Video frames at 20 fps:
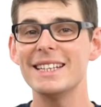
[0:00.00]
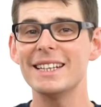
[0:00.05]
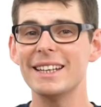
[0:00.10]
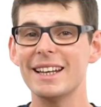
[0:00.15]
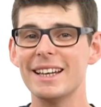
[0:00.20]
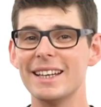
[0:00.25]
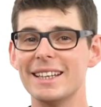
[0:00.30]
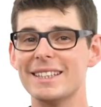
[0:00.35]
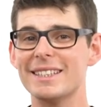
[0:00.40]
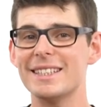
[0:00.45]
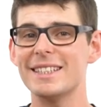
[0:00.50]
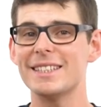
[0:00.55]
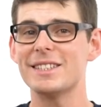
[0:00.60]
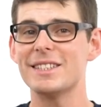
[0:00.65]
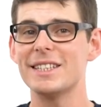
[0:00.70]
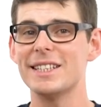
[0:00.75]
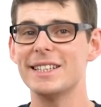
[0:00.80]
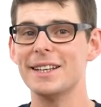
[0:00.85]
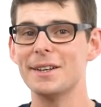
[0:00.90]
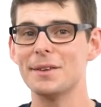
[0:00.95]
likes its
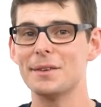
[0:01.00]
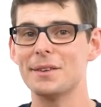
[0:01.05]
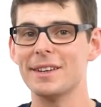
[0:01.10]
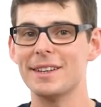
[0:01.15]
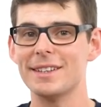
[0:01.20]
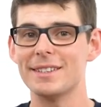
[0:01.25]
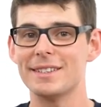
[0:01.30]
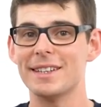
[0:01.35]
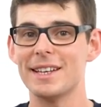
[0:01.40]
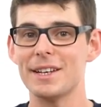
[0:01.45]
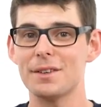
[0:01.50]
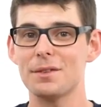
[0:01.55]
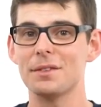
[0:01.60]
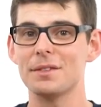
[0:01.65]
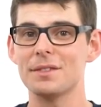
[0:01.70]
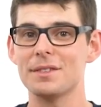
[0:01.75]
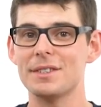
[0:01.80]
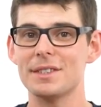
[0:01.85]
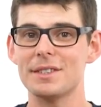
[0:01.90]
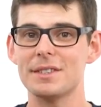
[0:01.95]
delocalized
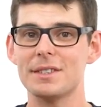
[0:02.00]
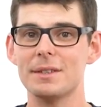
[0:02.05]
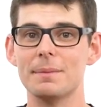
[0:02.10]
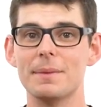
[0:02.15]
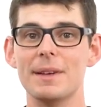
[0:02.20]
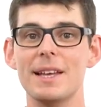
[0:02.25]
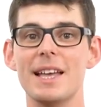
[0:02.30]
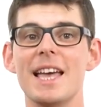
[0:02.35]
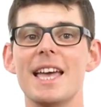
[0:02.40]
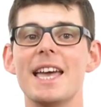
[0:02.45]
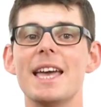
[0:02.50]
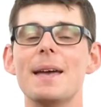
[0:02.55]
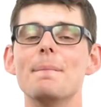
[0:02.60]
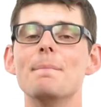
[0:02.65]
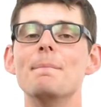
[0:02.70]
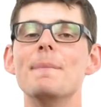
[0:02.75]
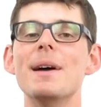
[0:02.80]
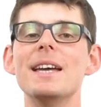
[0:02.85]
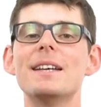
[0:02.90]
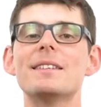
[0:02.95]
electron system. It
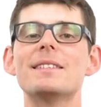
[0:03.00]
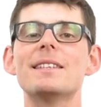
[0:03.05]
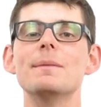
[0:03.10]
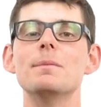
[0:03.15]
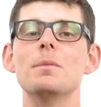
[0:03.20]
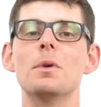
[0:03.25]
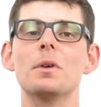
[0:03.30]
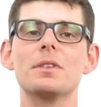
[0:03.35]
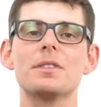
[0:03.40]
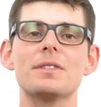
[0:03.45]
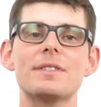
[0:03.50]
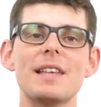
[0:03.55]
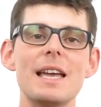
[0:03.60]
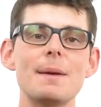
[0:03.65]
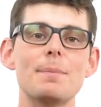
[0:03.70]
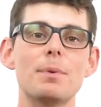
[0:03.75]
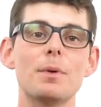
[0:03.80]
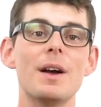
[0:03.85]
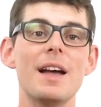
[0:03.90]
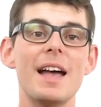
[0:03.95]
makes it more
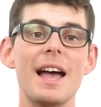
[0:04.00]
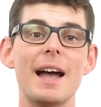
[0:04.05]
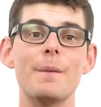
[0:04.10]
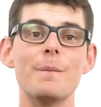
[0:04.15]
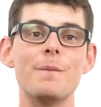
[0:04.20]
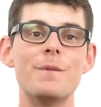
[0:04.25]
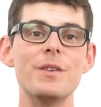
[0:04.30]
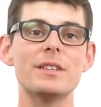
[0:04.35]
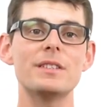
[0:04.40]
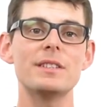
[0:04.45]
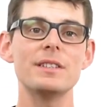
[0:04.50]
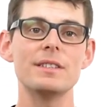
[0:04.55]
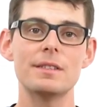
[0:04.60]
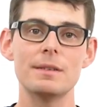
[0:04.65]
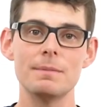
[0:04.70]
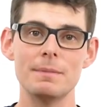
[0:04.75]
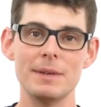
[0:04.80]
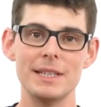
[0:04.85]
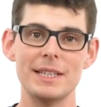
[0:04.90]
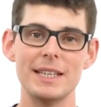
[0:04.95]
stable and this
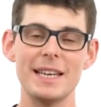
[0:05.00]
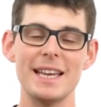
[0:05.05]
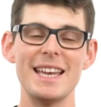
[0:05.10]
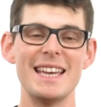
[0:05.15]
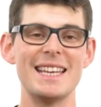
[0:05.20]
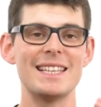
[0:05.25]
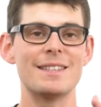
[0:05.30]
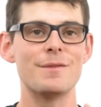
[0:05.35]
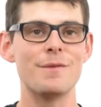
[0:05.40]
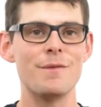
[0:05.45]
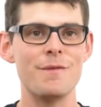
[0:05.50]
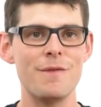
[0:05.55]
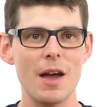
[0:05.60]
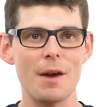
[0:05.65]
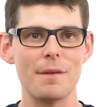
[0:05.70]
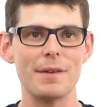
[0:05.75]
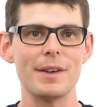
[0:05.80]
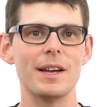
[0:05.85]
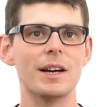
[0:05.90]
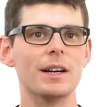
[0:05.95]
intermediate is
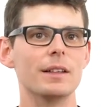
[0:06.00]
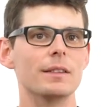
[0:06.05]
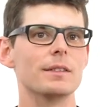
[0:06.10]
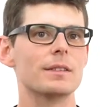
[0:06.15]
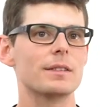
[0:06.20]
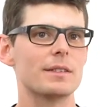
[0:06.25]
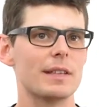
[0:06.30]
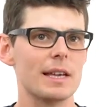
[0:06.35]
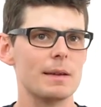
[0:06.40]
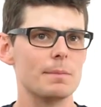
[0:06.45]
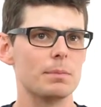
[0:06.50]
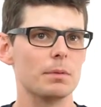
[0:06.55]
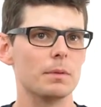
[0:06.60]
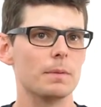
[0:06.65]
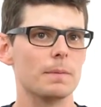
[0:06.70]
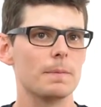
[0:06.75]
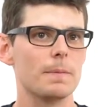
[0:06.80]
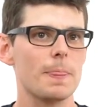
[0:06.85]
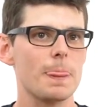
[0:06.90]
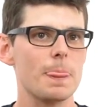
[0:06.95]
very
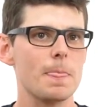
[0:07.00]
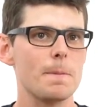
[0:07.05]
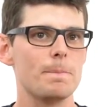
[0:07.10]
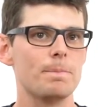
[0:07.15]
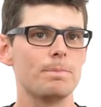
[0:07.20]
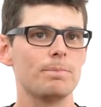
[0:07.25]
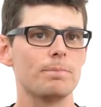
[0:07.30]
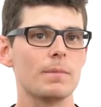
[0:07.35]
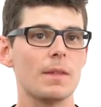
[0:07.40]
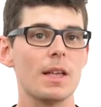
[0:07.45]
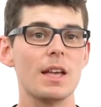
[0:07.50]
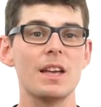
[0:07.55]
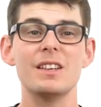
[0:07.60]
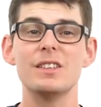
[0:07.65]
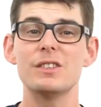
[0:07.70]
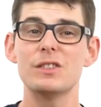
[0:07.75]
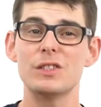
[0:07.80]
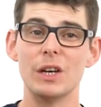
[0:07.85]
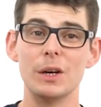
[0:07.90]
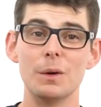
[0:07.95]
unstable.
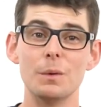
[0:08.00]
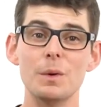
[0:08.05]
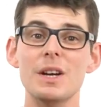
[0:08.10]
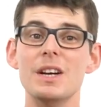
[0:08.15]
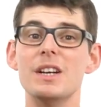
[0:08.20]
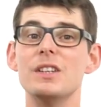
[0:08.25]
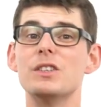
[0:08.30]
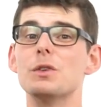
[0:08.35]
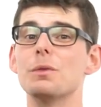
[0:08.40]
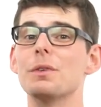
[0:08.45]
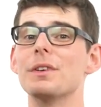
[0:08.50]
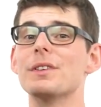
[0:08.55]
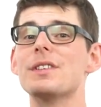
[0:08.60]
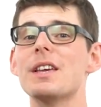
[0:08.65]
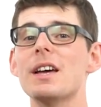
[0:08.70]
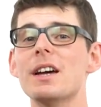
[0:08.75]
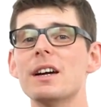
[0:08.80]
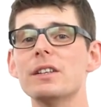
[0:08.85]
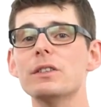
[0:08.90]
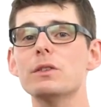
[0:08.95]
So, to
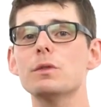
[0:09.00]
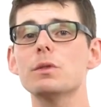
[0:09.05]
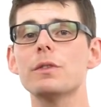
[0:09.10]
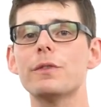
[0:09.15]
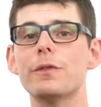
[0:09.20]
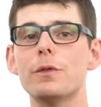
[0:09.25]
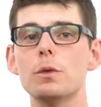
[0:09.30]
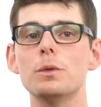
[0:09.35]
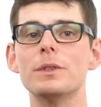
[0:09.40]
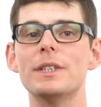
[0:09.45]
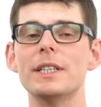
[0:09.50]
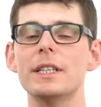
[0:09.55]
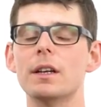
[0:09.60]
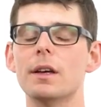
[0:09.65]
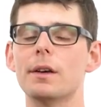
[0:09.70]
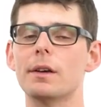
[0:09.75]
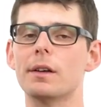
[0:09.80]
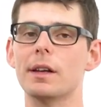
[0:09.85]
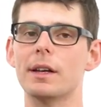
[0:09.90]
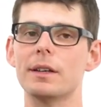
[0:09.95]
return to a full
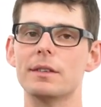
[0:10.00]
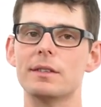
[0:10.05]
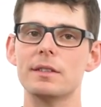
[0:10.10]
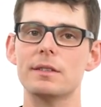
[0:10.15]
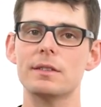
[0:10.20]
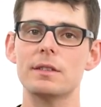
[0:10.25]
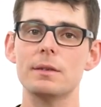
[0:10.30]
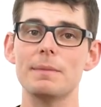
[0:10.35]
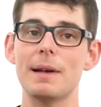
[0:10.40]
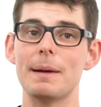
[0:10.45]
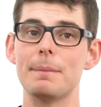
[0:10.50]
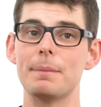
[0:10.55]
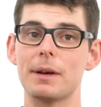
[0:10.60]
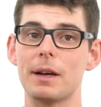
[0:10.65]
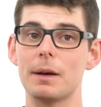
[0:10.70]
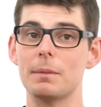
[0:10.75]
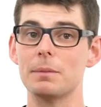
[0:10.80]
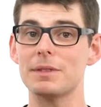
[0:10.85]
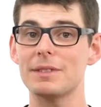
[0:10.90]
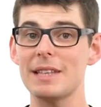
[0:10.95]
delocalized system and
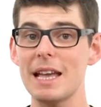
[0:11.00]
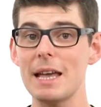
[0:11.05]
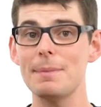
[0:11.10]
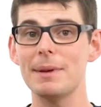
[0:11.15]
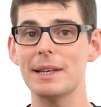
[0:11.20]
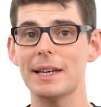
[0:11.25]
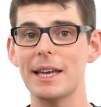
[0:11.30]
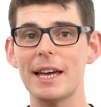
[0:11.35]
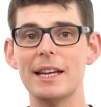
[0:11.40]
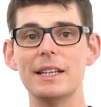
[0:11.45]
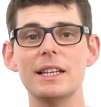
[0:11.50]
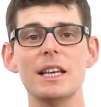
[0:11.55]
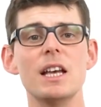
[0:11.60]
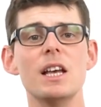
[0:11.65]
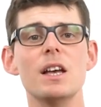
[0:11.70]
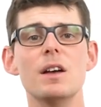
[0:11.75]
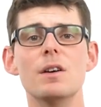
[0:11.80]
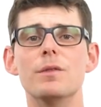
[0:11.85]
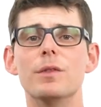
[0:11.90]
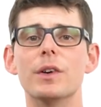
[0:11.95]
become stable again,
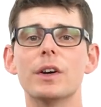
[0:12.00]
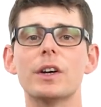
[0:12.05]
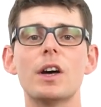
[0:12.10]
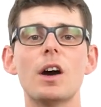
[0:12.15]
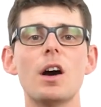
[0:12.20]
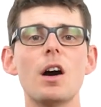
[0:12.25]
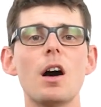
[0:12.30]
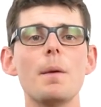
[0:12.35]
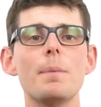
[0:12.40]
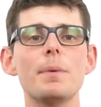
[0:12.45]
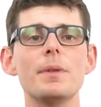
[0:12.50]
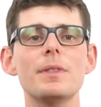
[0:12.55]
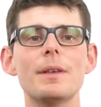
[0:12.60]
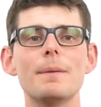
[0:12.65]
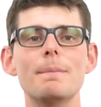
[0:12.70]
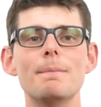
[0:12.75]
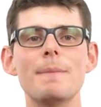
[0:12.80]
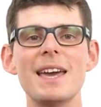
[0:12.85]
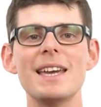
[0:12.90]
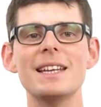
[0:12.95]
the carbon
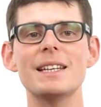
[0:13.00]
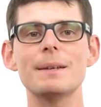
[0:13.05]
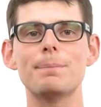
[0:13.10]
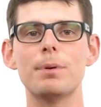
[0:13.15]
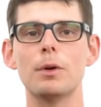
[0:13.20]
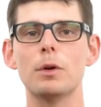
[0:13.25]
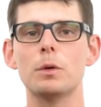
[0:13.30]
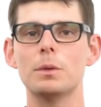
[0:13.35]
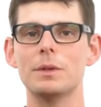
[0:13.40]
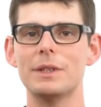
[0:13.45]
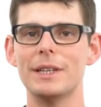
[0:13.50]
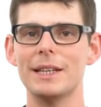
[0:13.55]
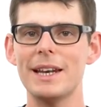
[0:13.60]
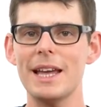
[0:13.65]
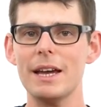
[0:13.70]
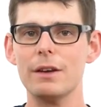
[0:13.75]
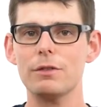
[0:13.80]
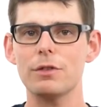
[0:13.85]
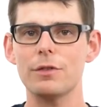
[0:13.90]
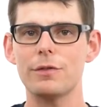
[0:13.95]
that made a bond with the
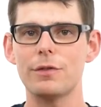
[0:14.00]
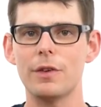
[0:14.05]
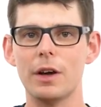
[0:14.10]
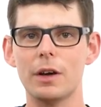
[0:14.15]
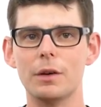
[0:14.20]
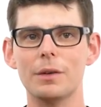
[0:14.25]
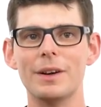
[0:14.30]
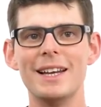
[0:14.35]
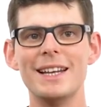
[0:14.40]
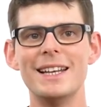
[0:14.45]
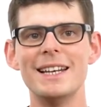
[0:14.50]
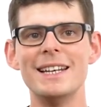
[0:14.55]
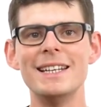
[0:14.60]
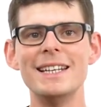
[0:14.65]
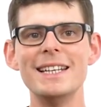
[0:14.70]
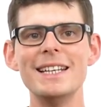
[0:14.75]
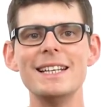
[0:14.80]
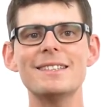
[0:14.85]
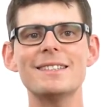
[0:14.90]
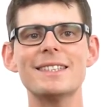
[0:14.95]
electrophile
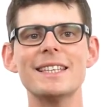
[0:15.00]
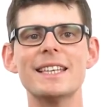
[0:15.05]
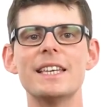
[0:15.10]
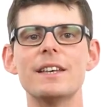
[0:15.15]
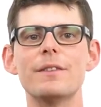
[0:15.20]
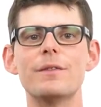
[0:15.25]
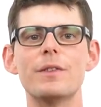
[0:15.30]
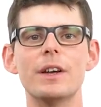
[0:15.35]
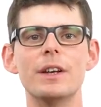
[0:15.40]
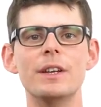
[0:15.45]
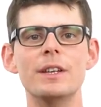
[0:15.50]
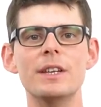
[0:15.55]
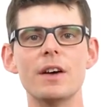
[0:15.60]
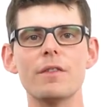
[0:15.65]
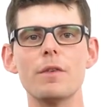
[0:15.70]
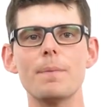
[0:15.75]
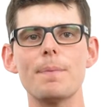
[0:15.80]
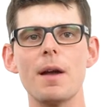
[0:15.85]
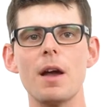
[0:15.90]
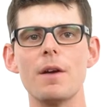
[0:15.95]
needs to give
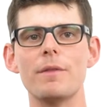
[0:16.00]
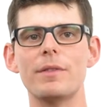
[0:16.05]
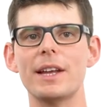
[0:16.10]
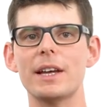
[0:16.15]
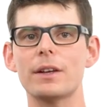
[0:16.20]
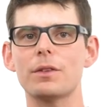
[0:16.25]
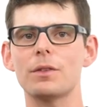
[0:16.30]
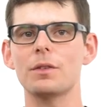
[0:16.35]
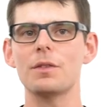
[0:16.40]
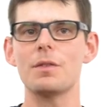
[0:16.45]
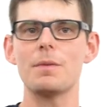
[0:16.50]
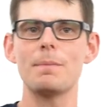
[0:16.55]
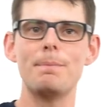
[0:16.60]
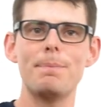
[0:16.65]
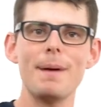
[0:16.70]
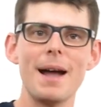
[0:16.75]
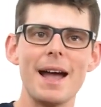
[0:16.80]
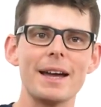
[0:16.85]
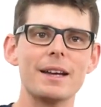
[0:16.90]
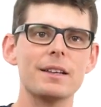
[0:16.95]
another pair of electrons
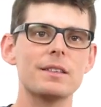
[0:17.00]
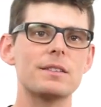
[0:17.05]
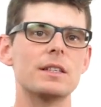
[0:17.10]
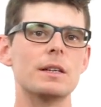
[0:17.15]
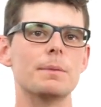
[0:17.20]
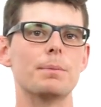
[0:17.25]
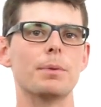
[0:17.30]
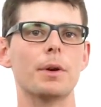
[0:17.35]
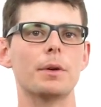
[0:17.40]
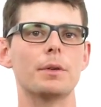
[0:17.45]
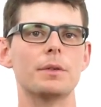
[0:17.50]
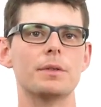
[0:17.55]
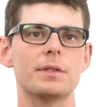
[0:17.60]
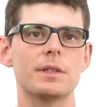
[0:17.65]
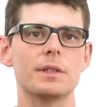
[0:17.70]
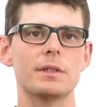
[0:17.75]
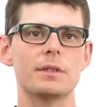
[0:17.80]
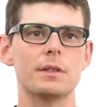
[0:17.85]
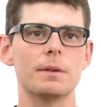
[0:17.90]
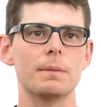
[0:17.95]
back to the broken
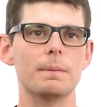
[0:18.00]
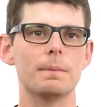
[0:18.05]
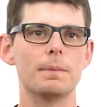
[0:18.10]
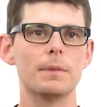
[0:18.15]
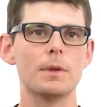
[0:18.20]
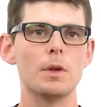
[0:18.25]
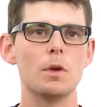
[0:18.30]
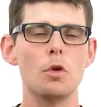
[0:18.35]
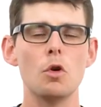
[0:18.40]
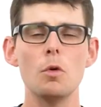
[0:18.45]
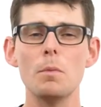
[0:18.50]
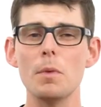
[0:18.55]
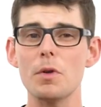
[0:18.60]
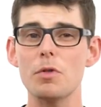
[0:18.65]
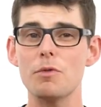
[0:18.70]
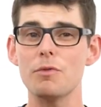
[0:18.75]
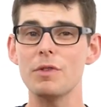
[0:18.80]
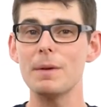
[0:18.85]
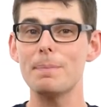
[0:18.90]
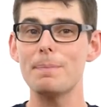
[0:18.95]
system
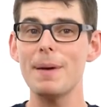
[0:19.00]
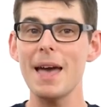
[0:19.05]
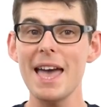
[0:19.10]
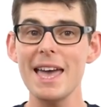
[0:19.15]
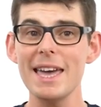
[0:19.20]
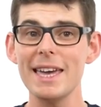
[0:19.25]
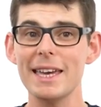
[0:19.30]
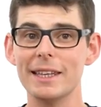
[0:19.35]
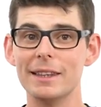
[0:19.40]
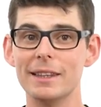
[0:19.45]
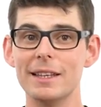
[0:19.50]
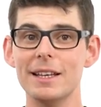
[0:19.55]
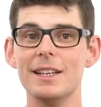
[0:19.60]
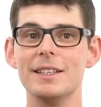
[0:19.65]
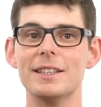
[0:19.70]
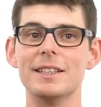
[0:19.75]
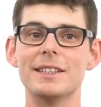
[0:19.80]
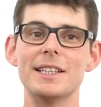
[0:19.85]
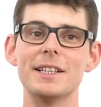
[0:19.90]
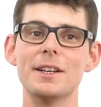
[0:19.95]
almost repaying
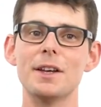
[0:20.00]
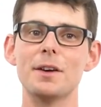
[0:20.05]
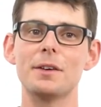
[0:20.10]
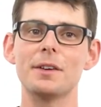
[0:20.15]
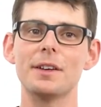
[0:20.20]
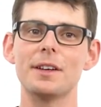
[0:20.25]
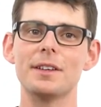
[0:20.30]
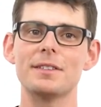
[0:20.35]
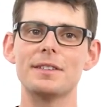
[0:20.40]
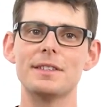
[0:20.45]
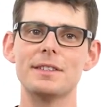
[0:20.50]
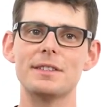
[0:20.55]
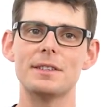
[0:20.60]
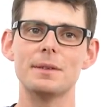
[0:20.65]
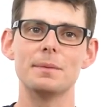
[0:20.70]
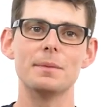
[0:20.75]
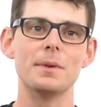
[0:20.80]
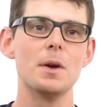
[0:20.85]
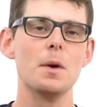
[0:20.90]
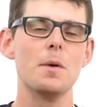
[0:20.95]
the delocalized
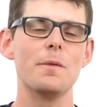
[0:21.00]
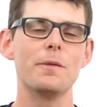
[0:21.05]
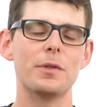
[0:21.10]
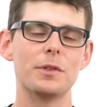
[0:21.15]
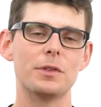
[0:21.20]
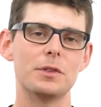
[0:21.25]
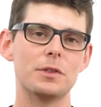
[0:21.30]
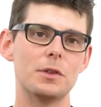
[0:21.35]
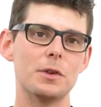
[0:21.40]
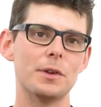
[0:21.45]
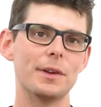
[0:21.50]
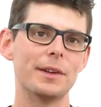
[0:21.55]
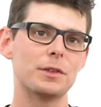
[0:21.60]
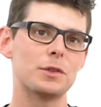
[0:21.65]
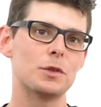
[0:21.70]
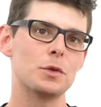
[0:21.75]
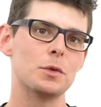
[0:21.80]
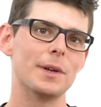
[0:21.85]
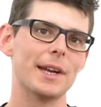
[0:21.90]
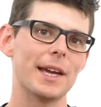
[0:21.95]
system for the
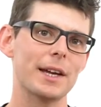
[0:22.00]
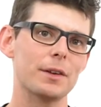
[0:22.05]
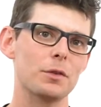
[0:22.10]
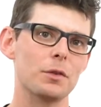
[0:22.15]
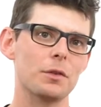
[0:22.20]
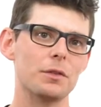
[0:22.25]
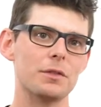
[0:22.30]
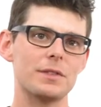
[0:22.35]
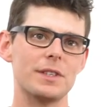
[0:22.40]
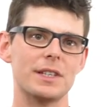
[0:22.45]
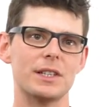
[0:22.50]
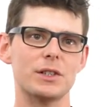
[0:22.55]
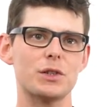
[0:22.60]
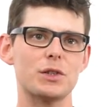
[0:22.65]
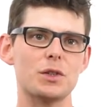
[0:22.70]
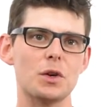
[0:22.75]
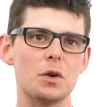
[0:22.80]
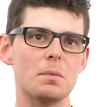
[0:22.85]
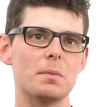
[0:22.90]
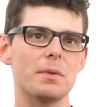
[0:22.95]
two electrons that it
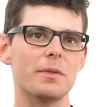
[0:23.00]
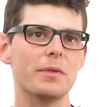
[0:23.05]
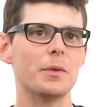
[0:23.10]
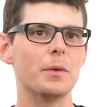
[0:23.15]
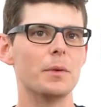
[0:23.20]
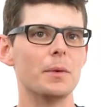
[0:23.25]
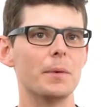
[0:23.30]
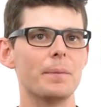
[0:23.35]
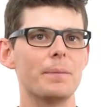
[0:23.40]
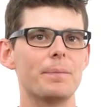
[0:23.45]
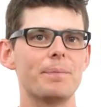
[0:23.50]
stole before.